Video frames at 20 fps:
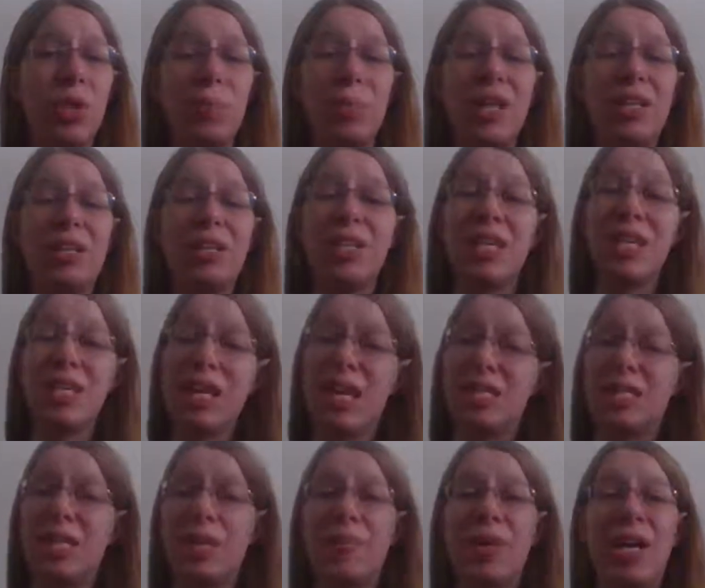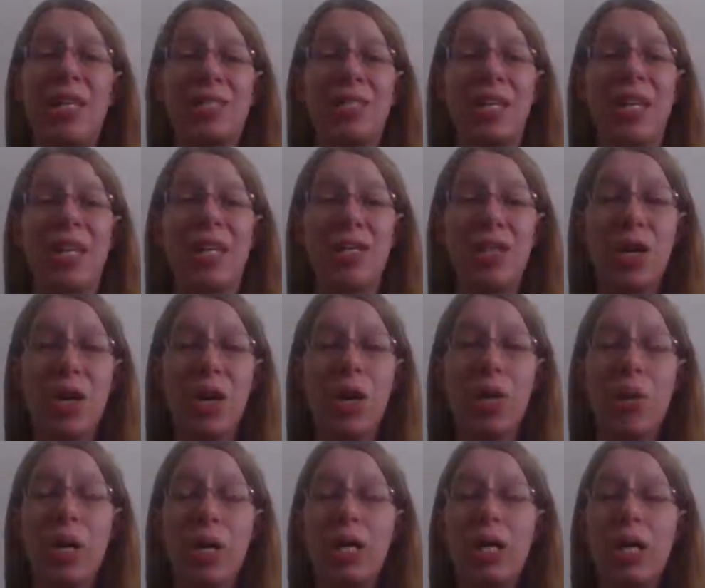I'm not saying yes and I'm not saying
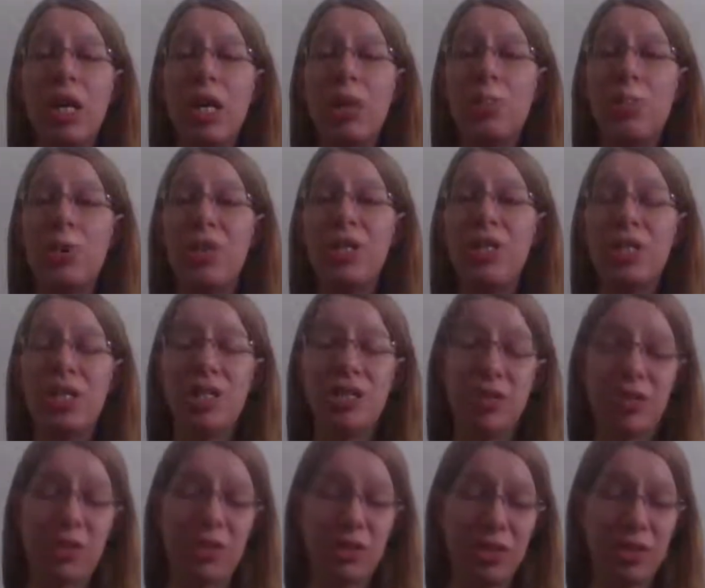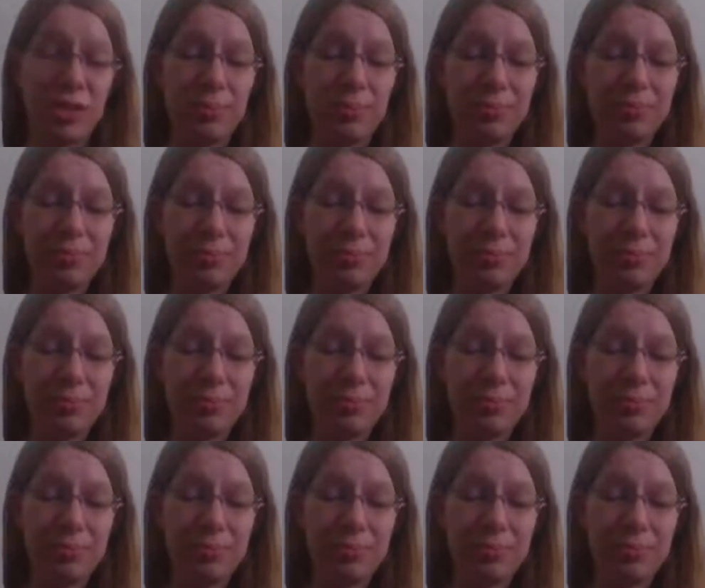no, but just